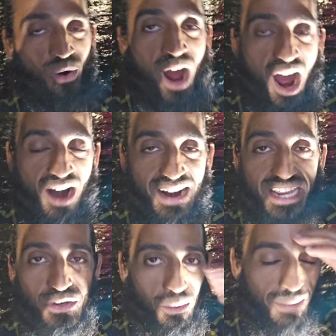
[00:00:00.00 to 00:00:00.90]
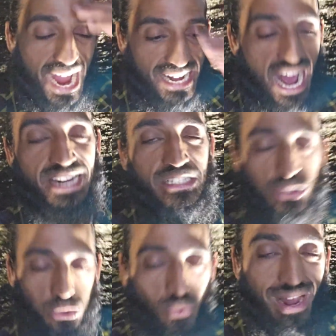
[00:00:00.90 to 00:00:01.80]
your heart and your mind are
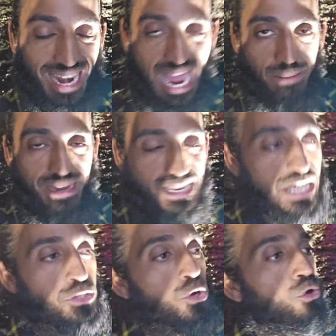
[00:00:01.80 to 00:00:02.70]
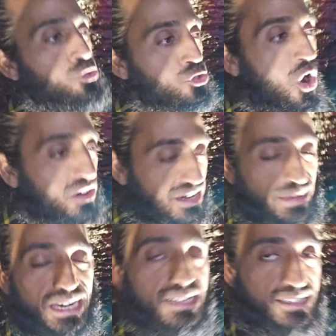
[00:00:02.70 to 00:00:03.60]
in true alignment, your soul reveal